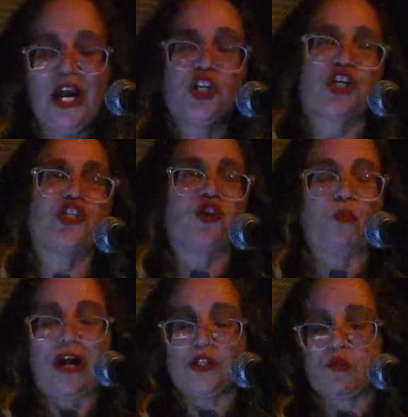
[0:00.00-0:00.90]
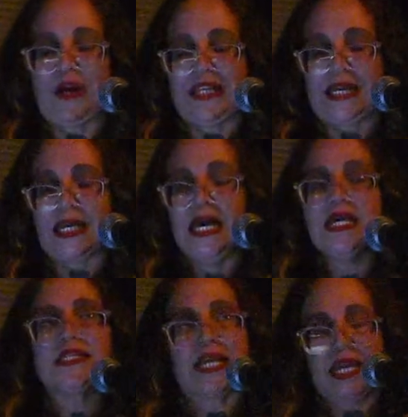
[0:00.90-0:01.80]
just the ones willing
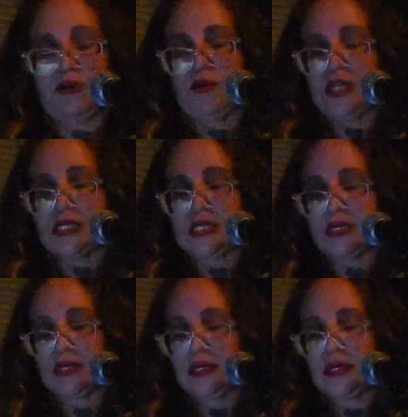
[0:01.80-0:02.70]
to hear it.